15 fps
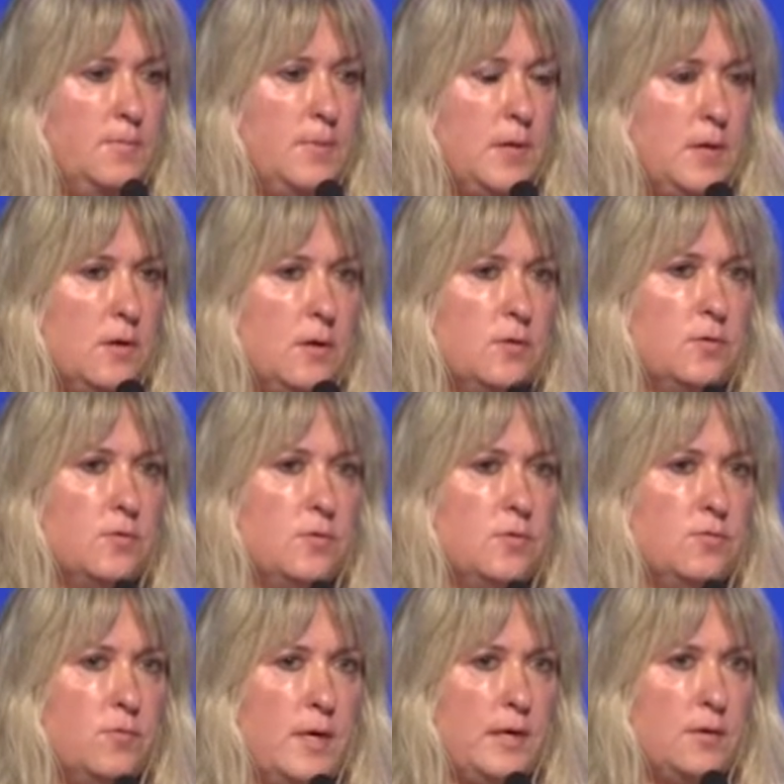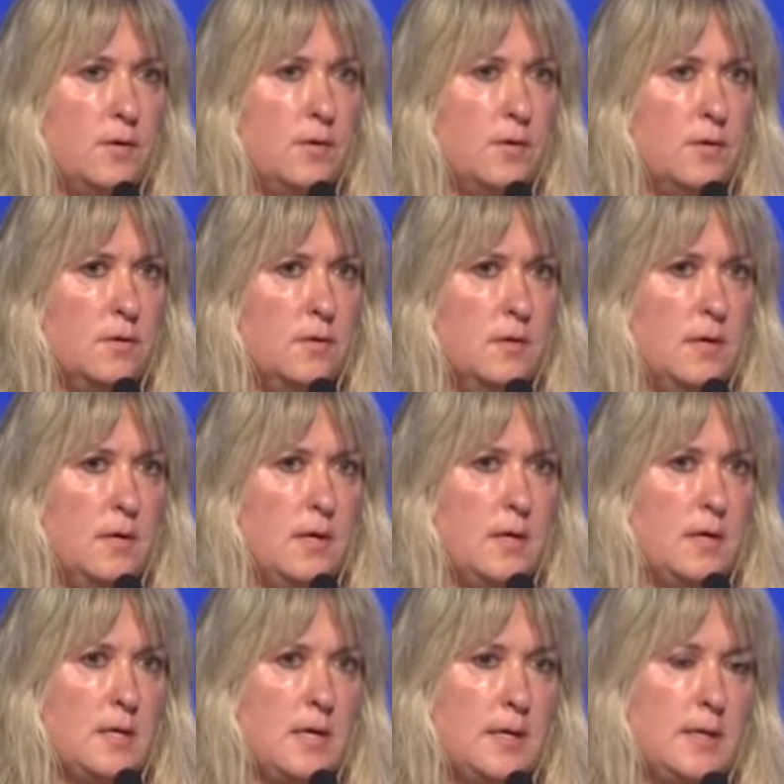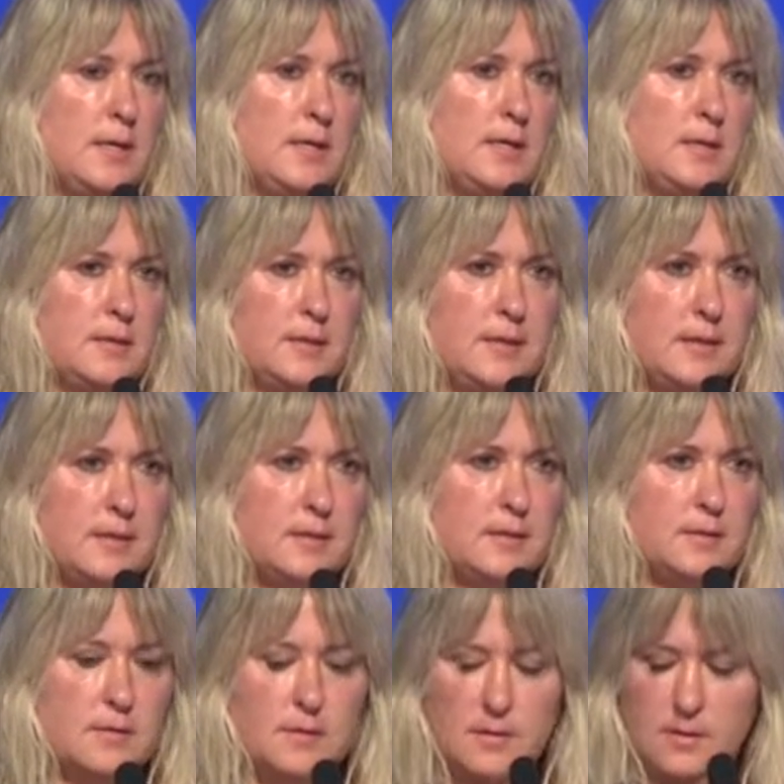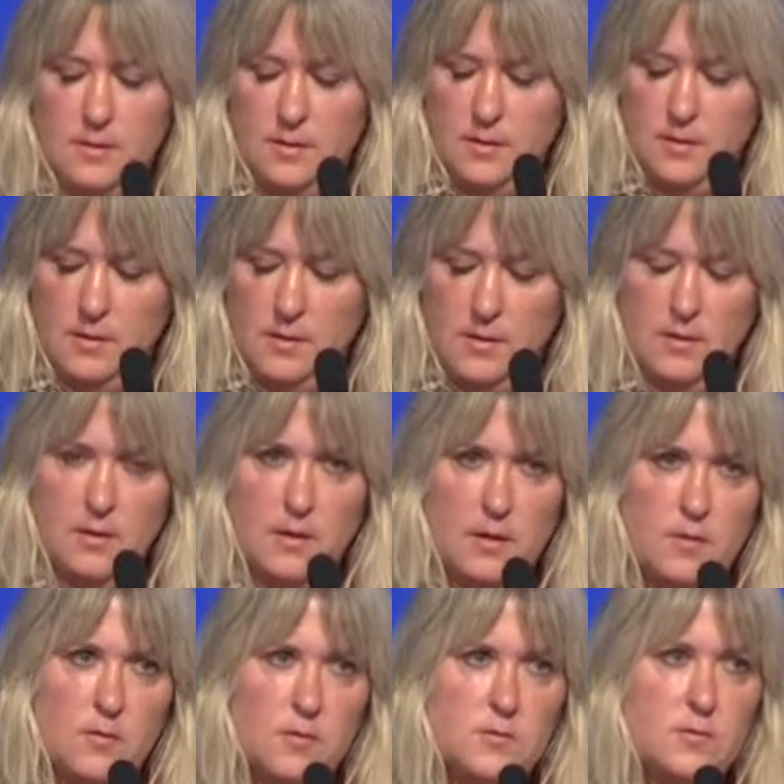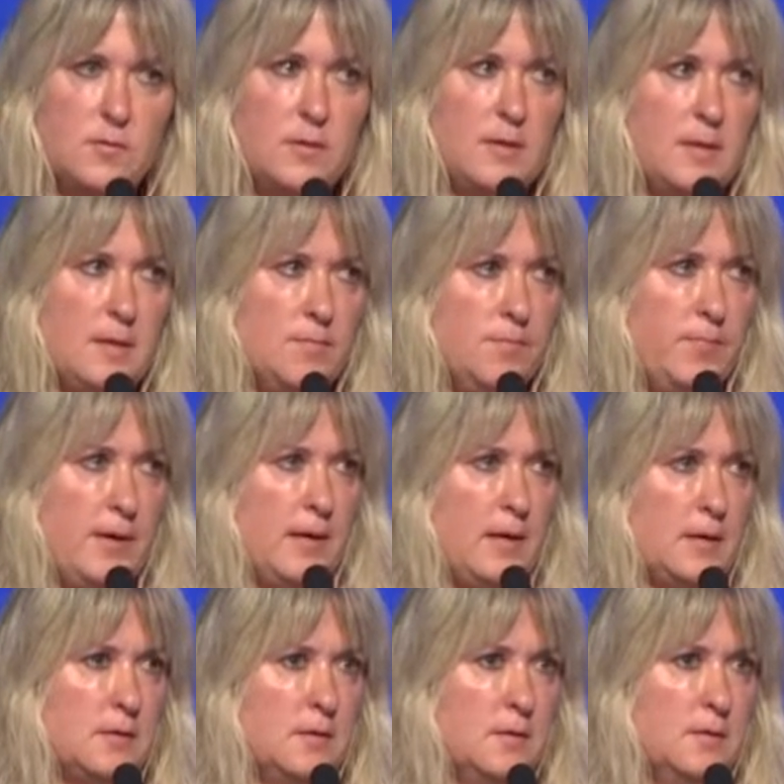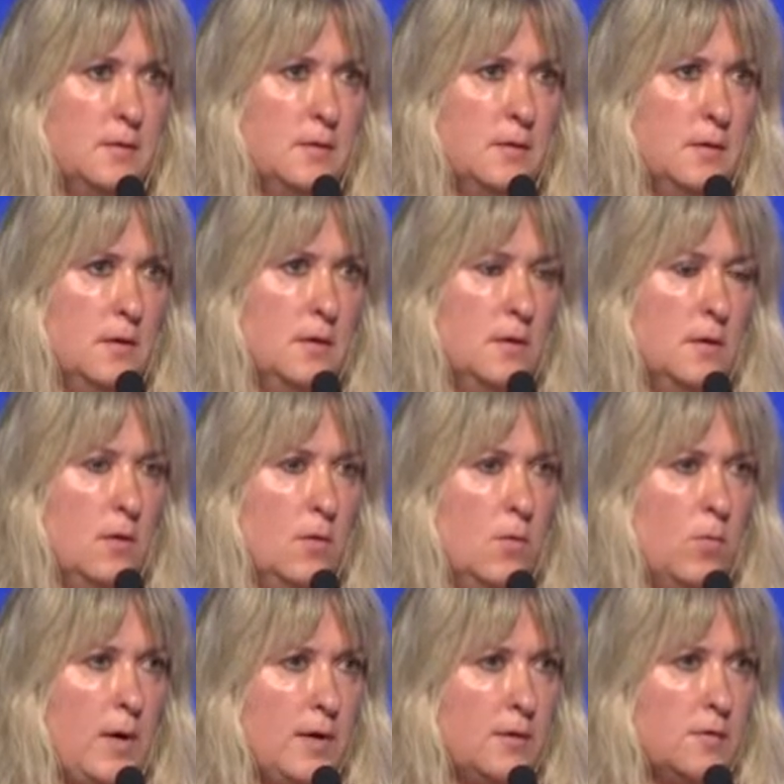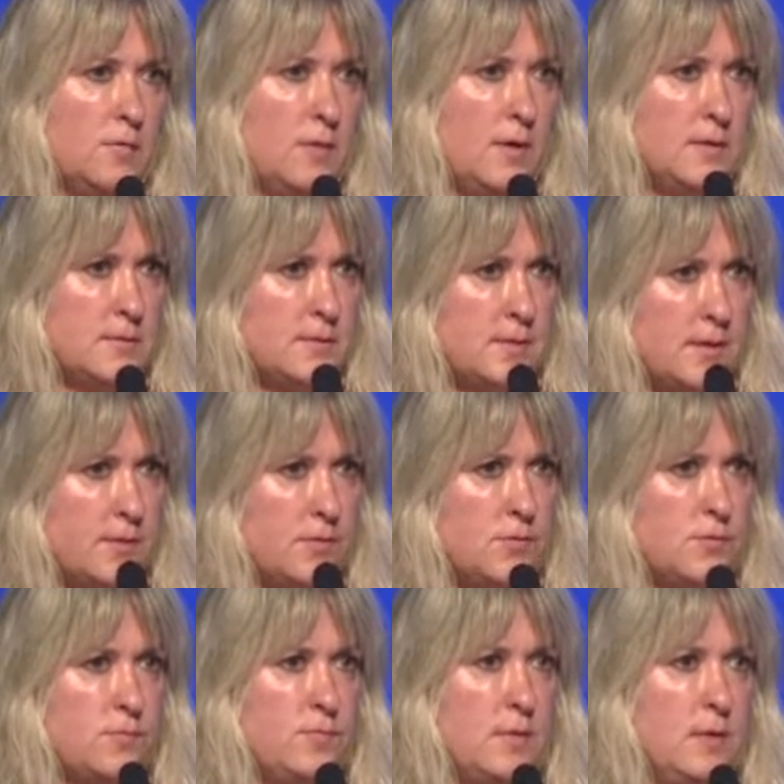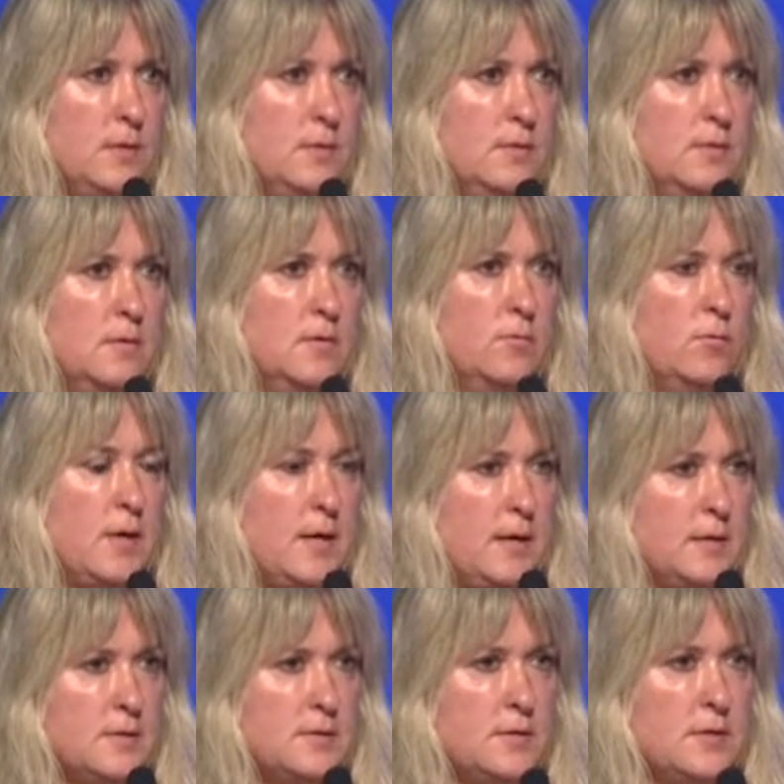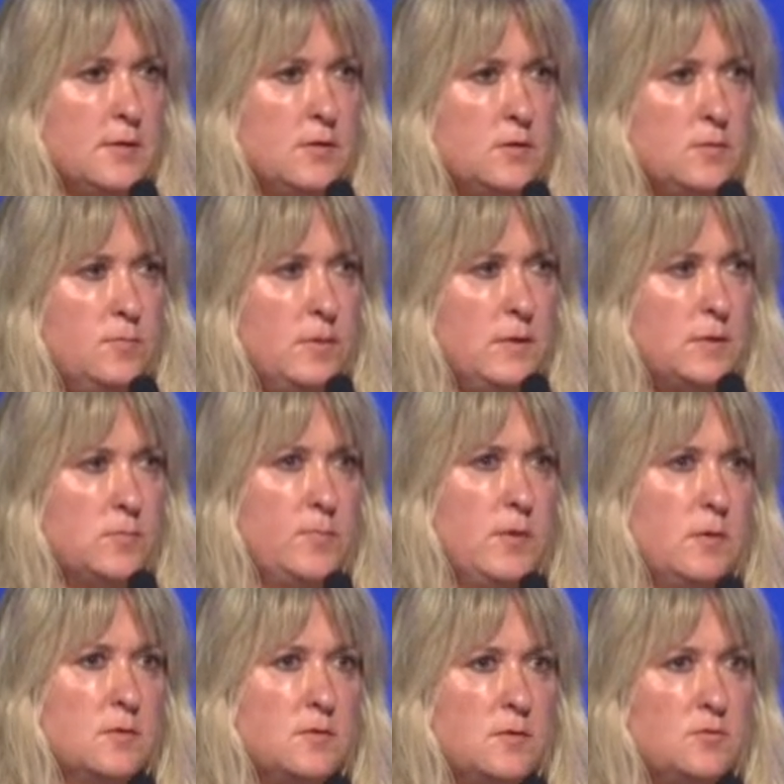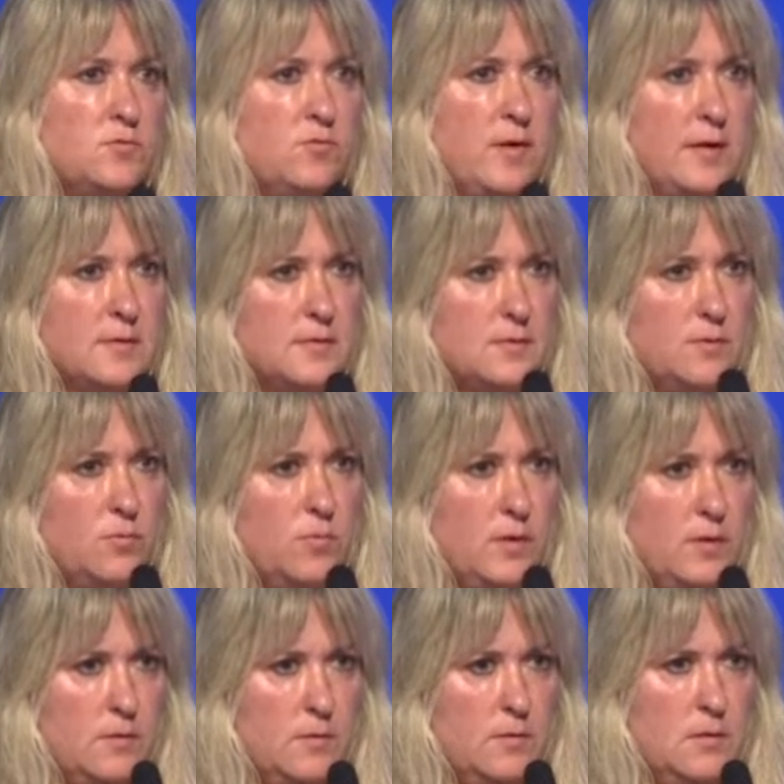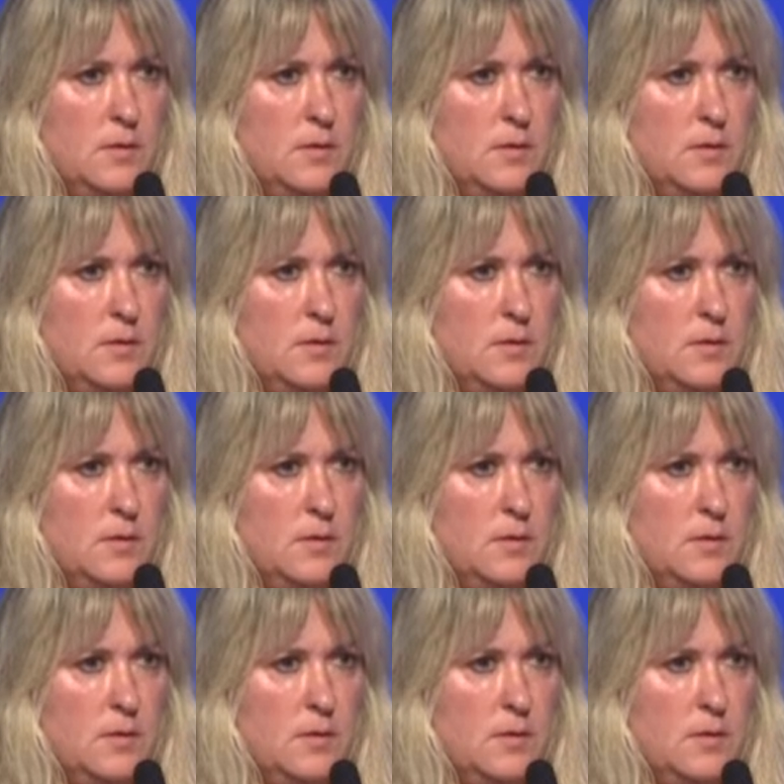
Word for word: being under the radar and not getting detected, and also the impact. WannaCry scares me. Why it scares me is because it's ransomware.